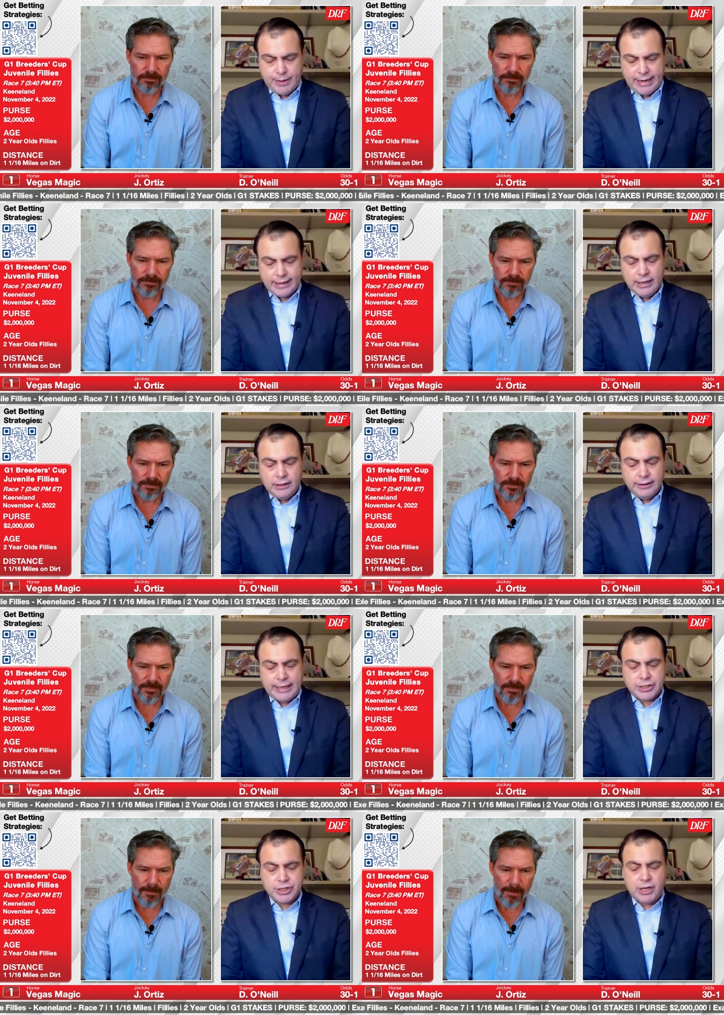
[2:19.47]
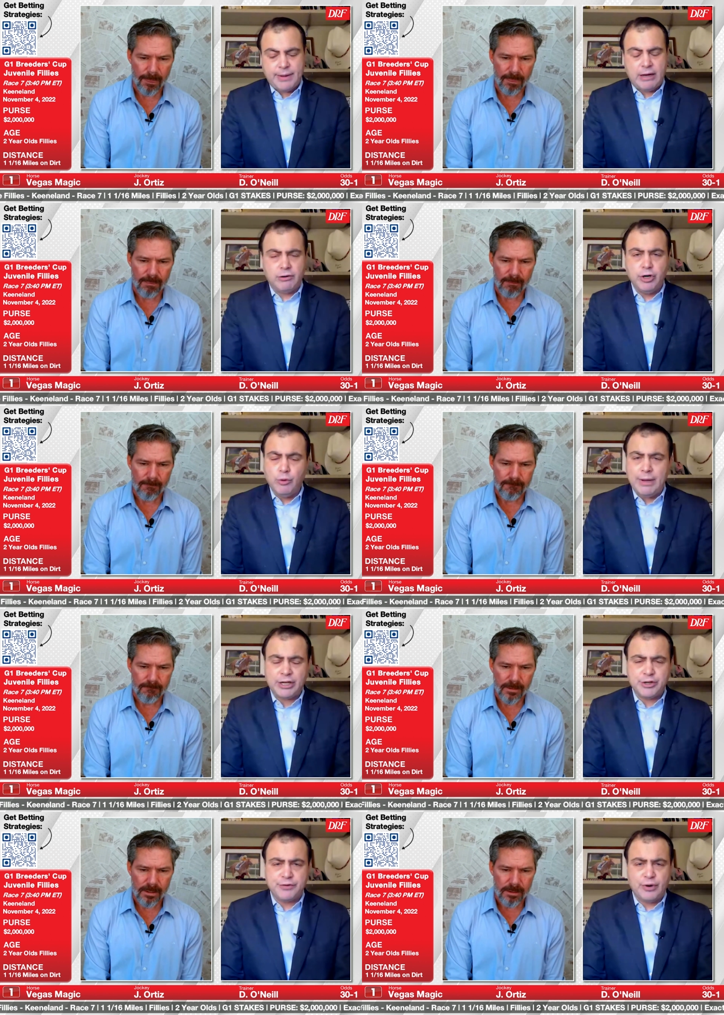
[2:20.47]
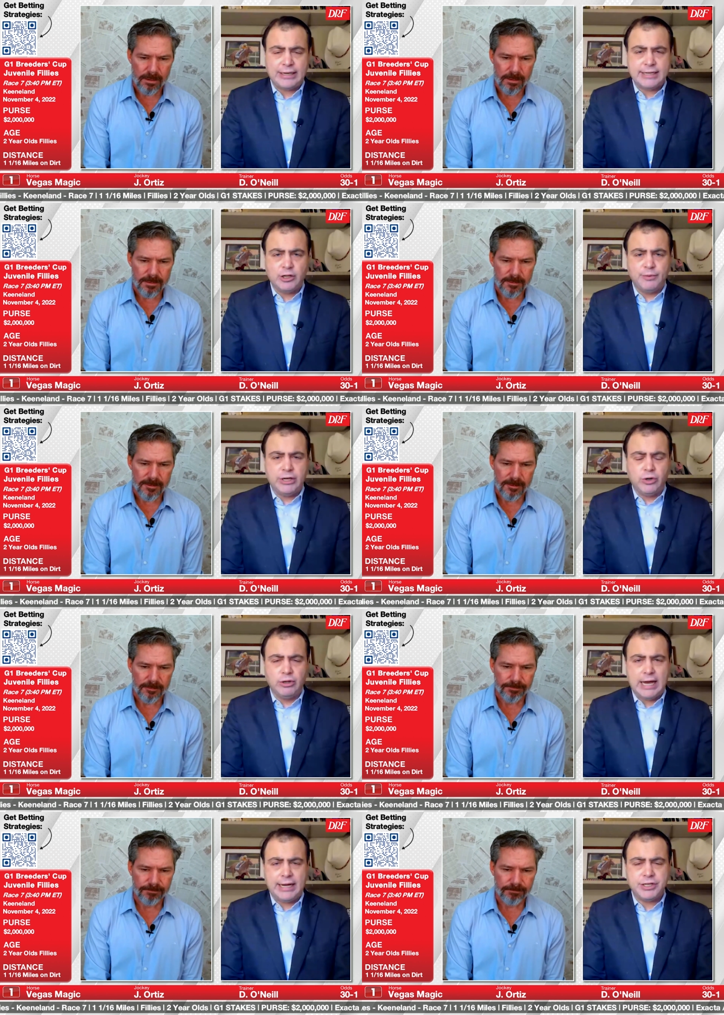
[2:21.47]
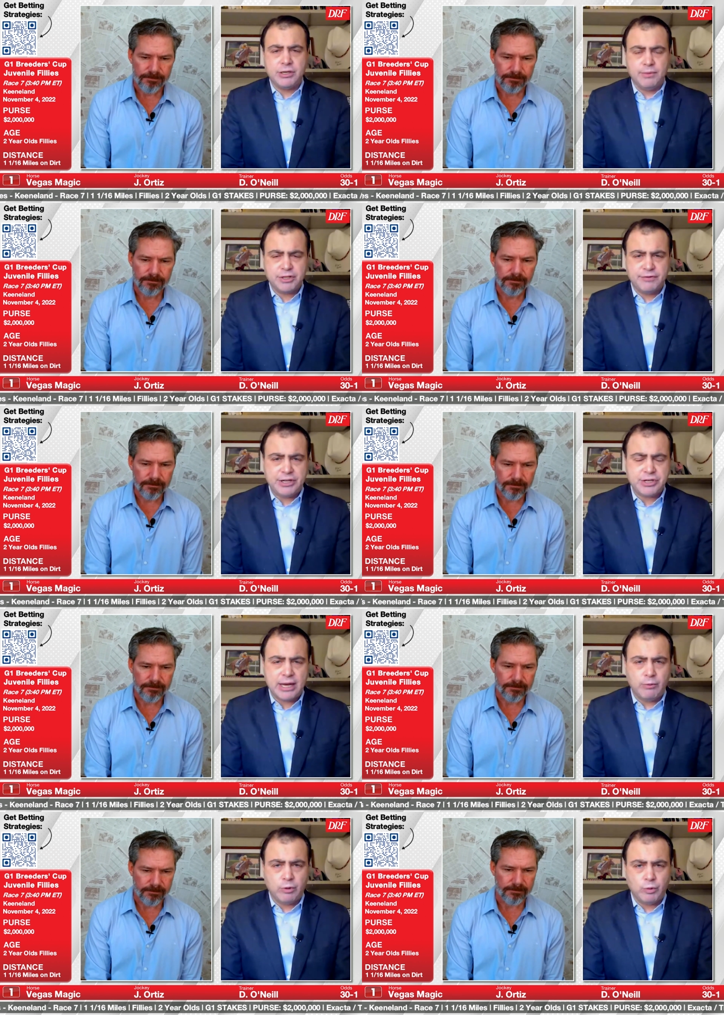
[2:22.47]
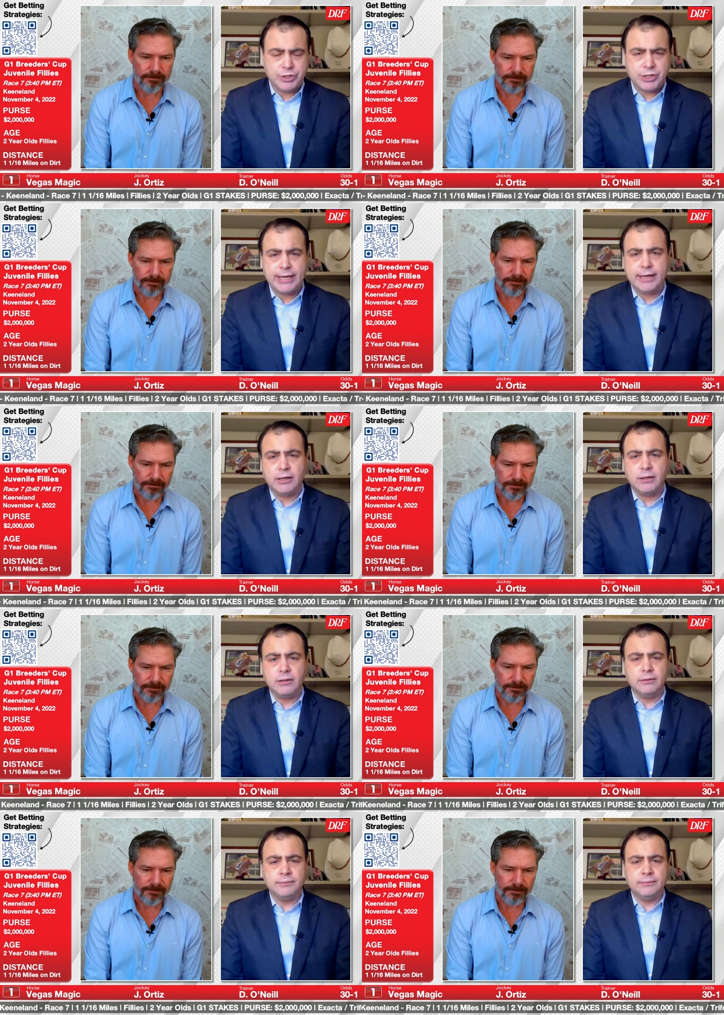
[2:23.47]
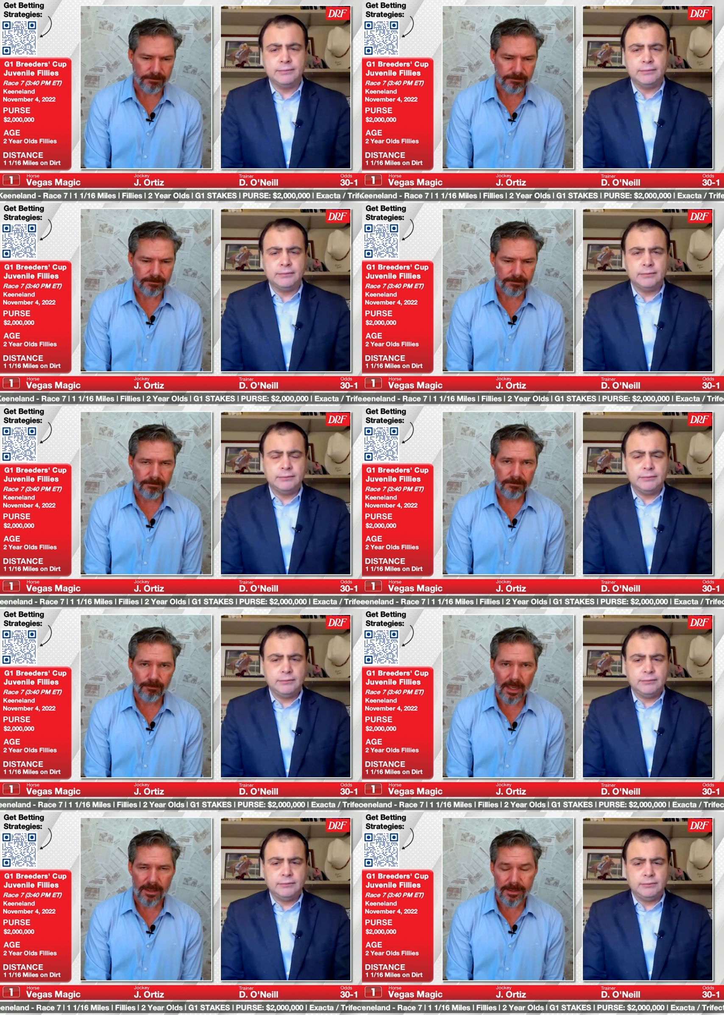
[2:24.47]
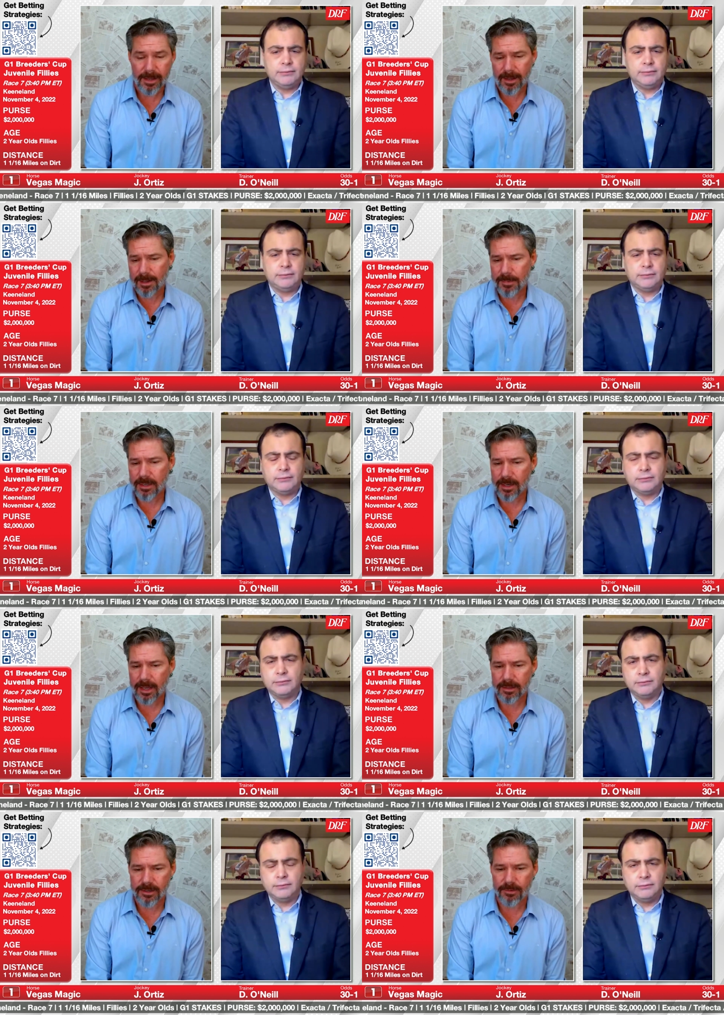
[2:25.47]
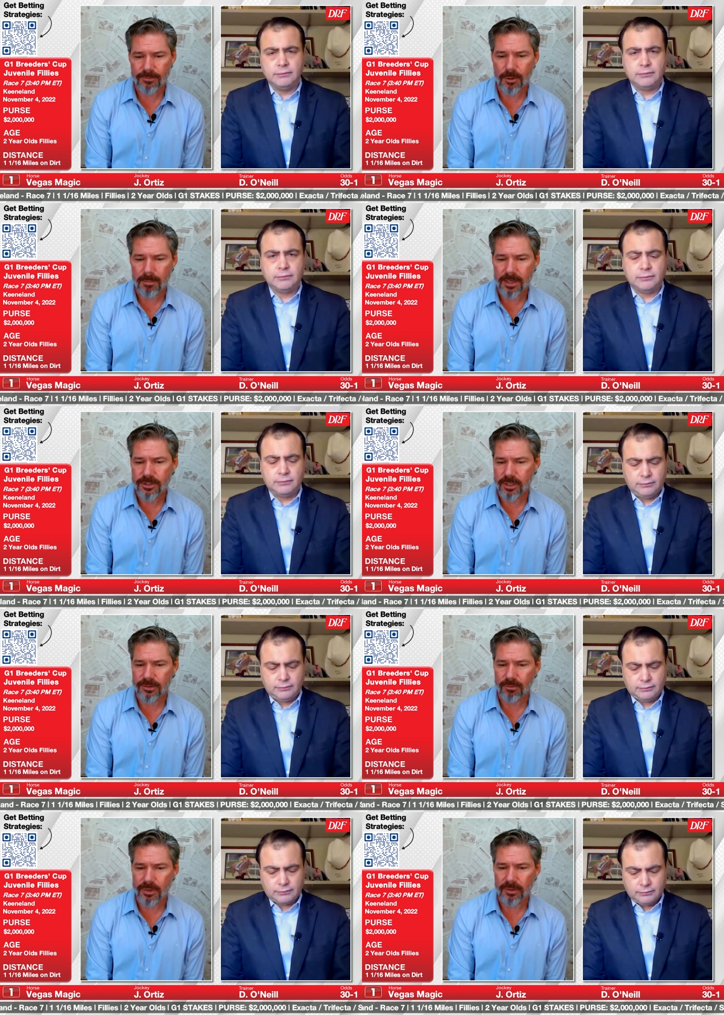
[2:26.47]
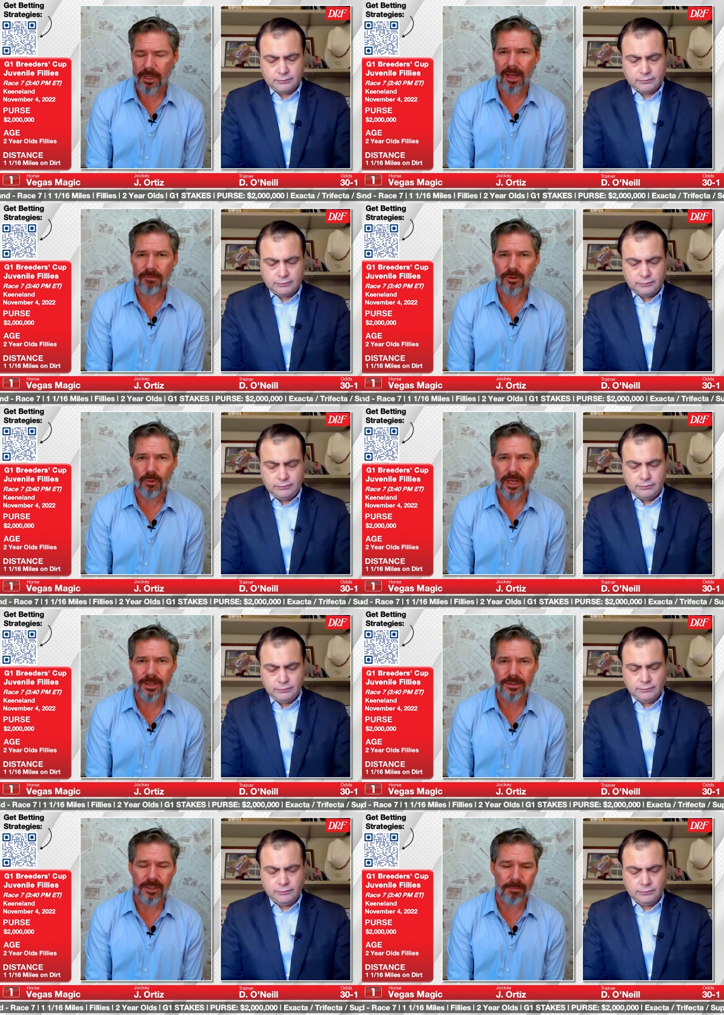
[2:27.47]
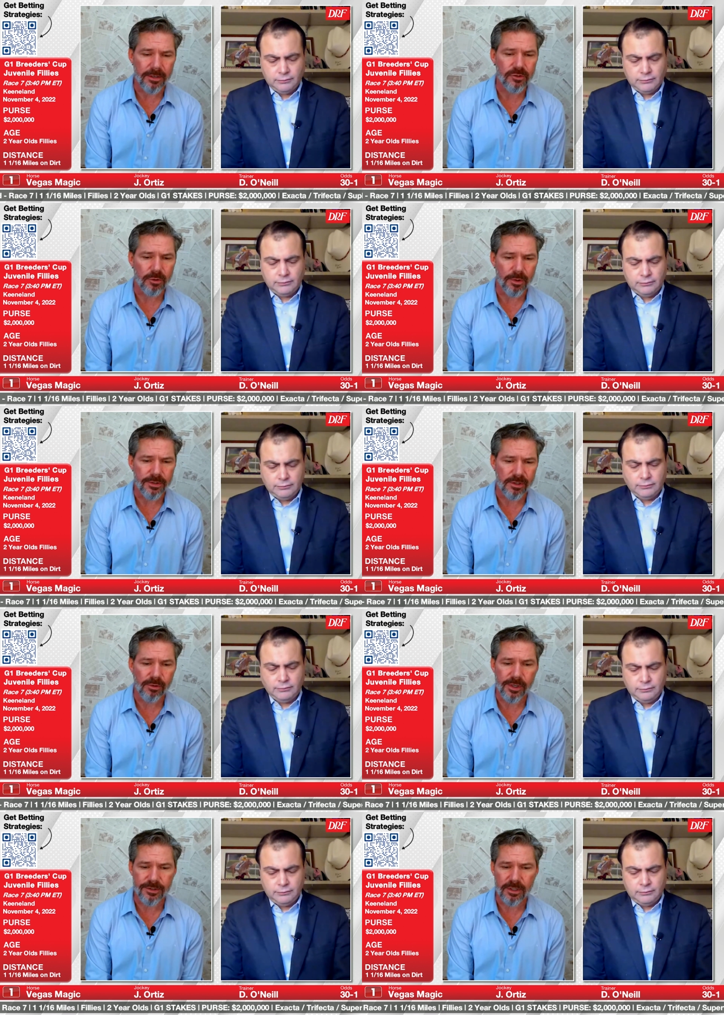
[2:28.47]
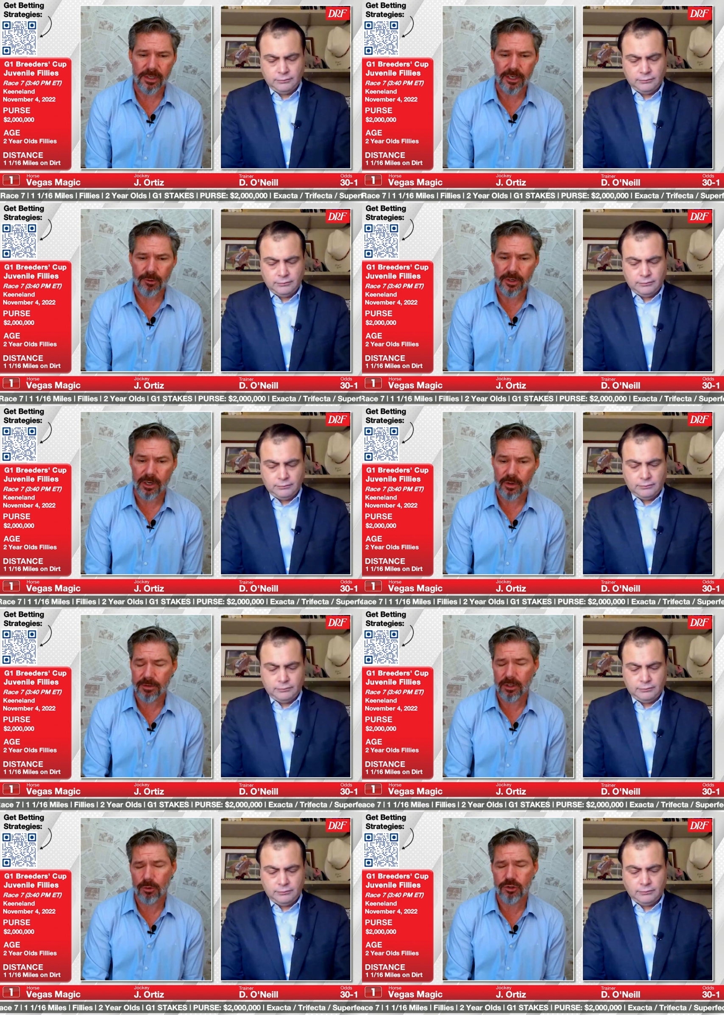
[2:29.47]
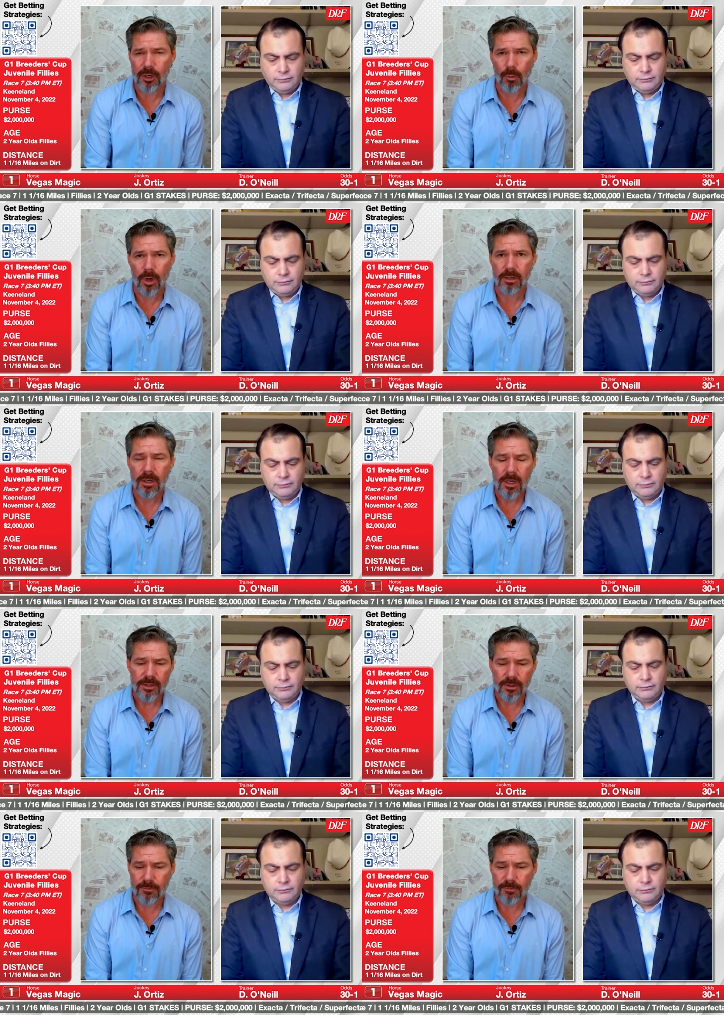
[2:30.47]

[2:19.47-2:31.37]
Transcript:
Speaker 1: back. Last time out, no match for And Tell Me No Lies, and must face that one once again.
Speaker 2: Yeah, I mean, I, you know, to me, she doesn't really have the race that makes her a serious contender in here, even though she won the